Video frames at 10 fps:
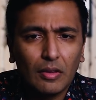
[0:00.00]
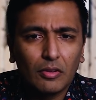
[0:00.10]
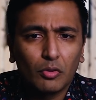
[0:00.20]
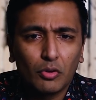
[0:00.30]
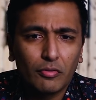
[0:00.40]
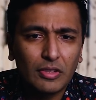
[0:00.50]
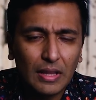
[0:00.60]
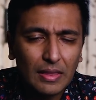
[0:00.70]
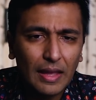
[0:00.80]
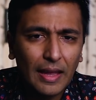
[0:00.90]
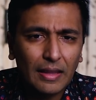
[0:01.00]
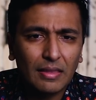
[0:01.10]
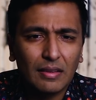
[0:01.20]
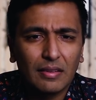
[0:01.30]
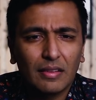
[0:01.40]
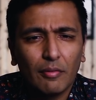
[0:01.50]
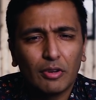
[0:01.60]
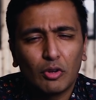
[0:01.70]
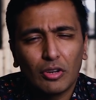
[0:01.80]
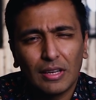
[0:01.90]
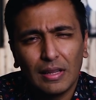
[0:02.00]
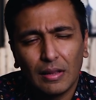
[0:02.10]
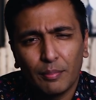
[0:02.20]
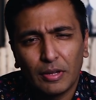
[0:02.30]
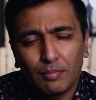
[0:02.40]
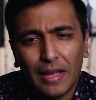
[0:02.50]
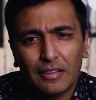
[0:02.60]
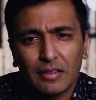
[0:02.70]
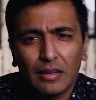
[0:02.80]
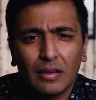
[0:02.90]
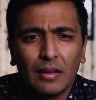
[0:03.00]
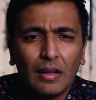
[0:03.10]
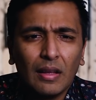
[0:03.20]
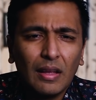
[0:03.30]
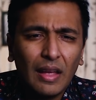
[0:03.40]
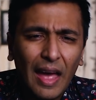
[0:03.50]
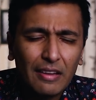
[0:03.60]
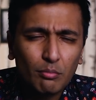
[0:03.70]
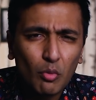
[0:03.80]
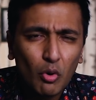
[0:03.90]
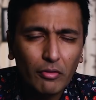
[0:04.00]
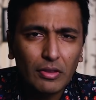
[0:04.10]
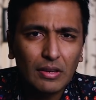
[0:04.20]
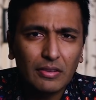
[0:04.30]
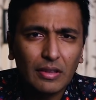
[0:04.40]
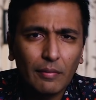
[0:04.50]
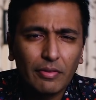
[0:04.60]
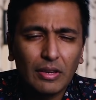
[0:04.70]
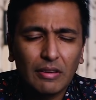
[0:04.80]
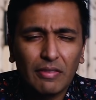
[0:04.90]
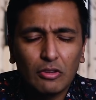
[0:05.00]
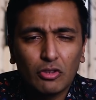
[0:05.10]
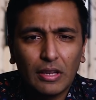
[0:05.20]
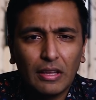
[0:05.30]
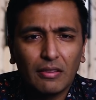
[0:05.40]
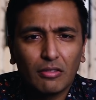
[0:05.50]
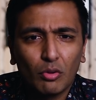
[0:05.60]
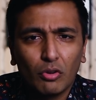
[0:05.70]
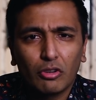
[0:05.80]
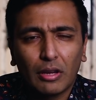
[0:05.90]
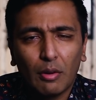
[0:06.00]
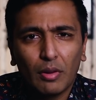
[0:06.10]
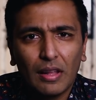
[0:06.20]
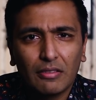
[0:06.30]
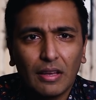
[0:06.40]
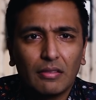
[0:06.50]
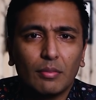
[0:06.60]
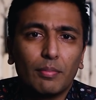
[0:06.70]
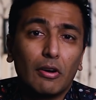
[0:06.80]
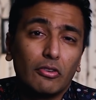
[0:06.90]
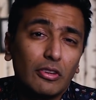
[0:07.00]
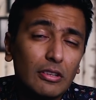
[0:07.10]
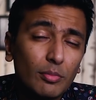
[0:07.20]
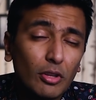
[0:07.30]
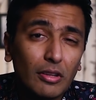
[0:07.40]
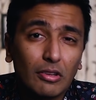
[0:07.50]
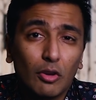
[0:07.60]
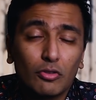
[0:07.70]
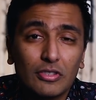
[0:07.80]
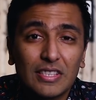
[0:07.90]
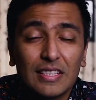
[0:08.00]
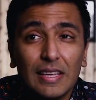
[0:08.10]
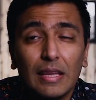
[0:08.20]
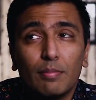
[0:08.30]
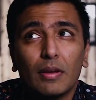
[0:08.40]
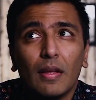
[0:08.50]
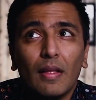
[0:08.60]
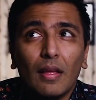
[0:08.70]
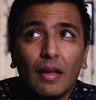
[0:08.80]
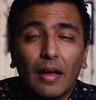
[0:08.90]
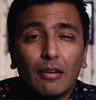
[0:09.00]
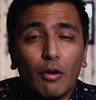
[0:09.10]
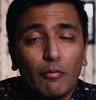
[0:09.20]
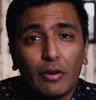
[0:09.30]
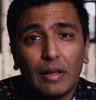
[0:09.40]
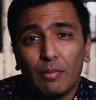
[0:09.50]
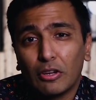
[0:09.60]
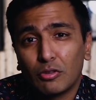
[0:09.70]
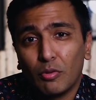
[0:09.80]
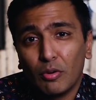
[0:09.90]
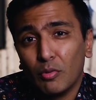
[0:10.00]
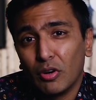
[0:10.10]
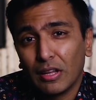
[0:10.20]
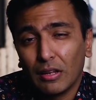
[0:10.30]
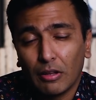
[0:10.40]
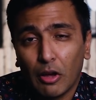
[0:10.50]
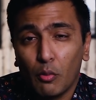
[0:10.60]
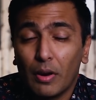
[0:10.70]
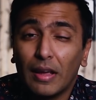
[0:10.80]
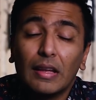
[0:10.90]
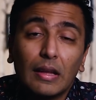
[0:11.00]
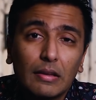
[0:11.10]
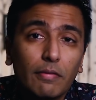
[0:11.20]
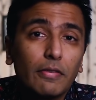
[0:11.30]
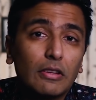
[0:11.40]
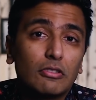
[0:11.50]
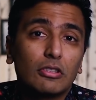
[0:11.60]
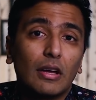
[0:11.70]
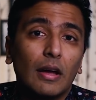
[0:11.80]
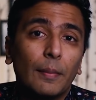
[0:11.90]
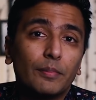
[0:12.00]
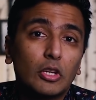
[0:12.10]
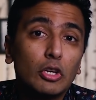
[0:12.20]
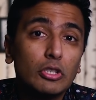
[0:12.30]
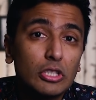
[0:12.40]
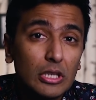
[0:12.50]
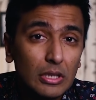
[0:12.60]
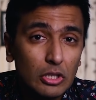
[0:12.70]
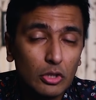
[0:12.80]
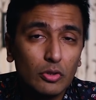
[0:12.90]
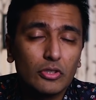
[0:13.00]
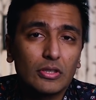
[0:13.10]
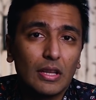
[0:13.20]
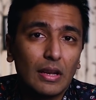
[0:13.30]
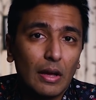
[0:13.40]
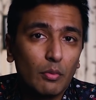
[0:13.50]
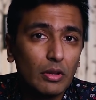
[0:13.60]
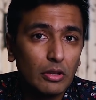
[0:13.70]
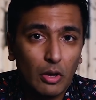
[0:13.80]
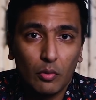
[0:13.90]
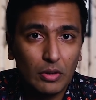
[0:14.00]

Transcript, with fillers: sort of did that. The discomfort got a little bit better, had more of the discomfort. Eventually he thought, okay, well, I'll take some paracetamol and go to sleep and hopefully by tomorrow morning it'll go away and if it um, continues then I will go